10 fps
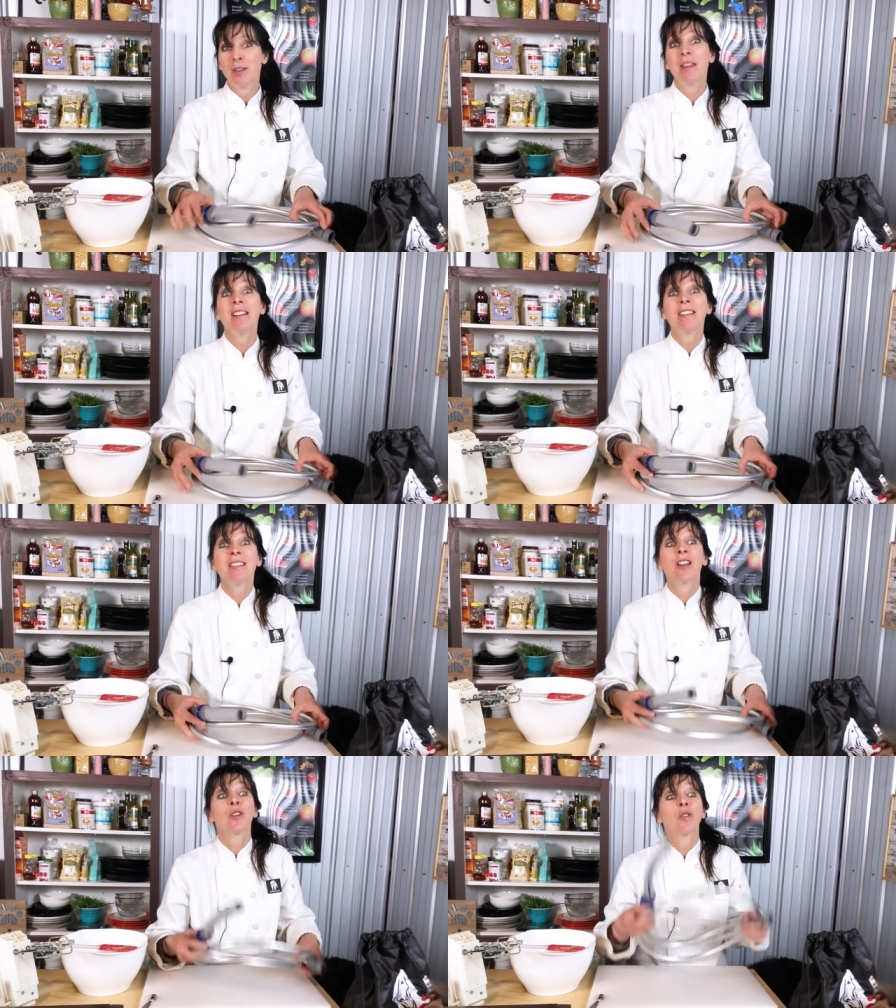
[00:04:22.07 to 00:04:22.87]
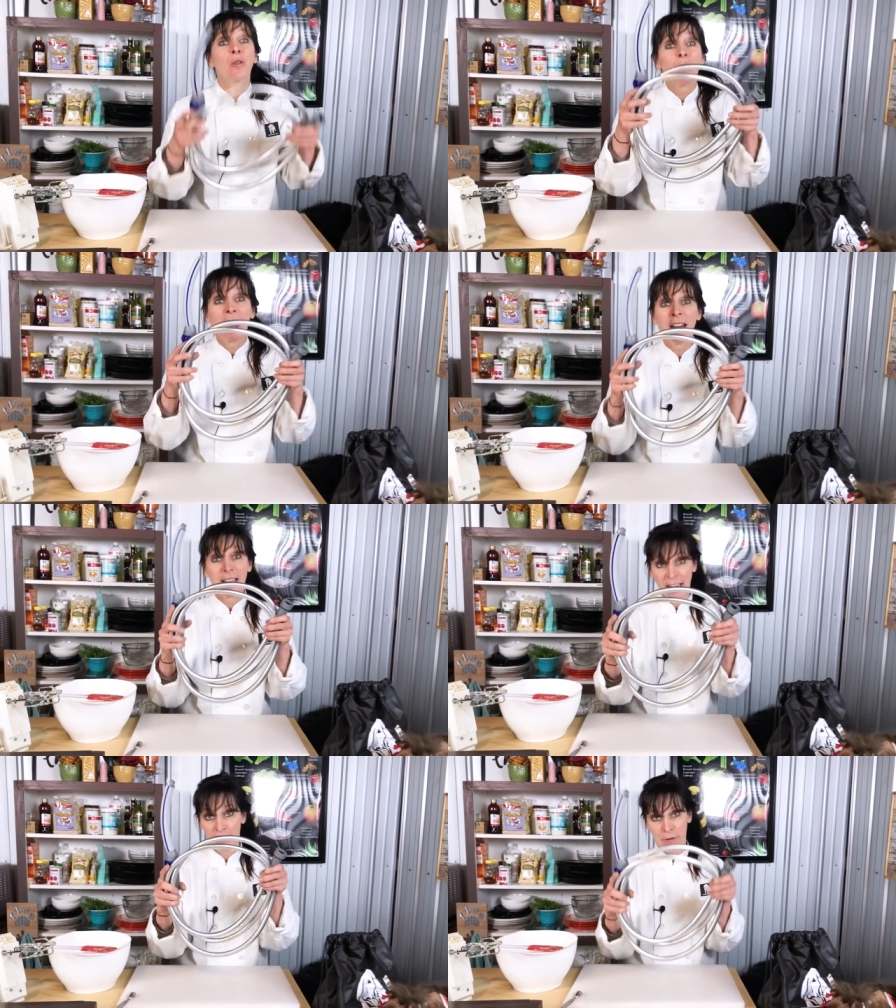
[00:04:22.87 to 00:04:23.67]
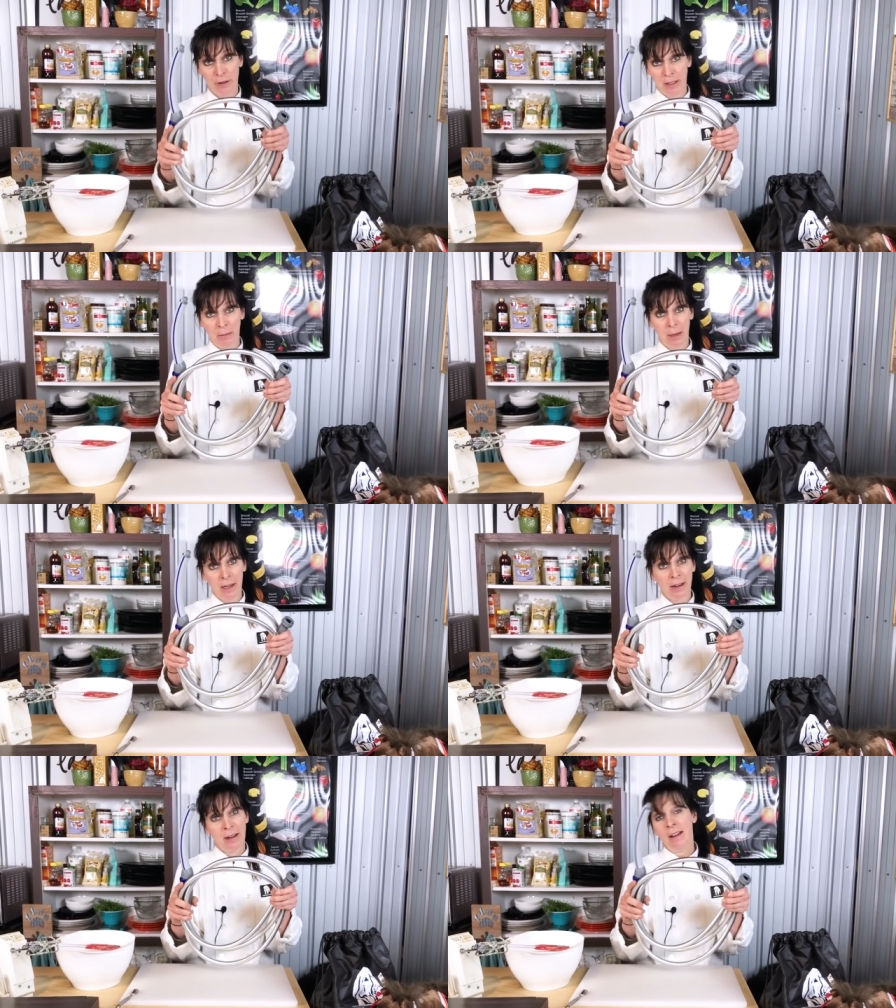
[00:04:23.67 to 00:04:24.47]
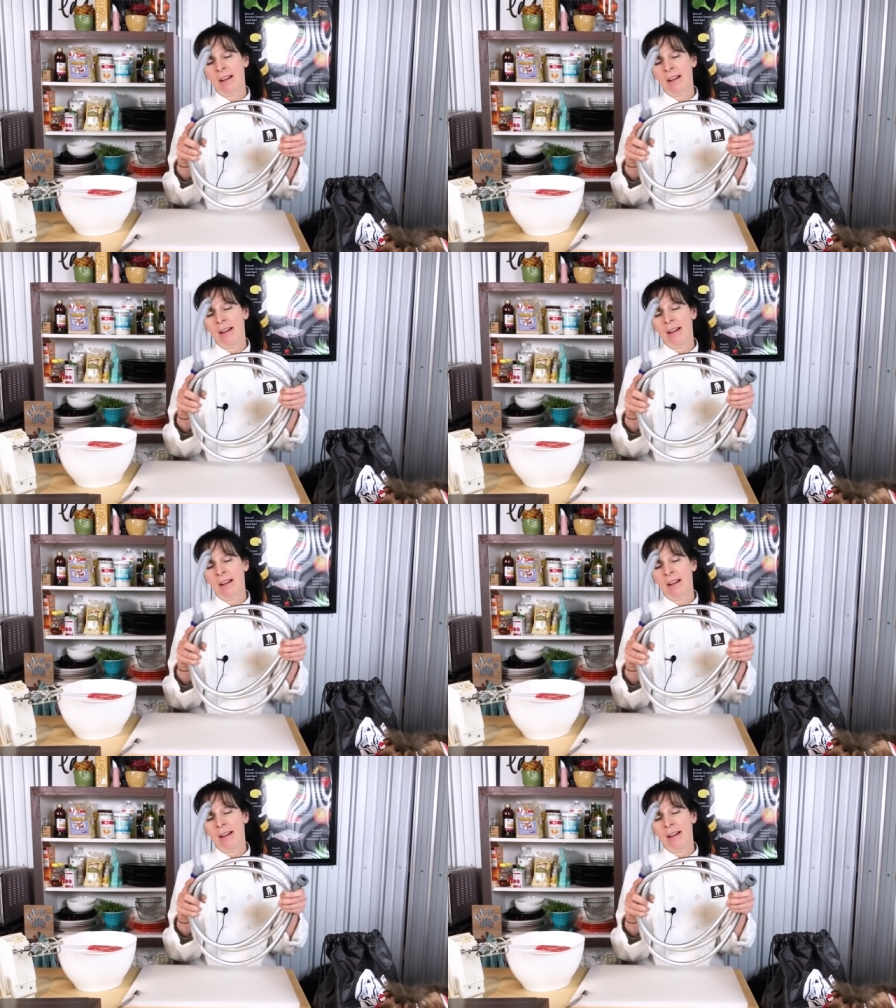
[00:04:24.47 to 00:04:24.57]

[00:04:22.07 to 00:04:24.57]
So this is a great gift for somebody.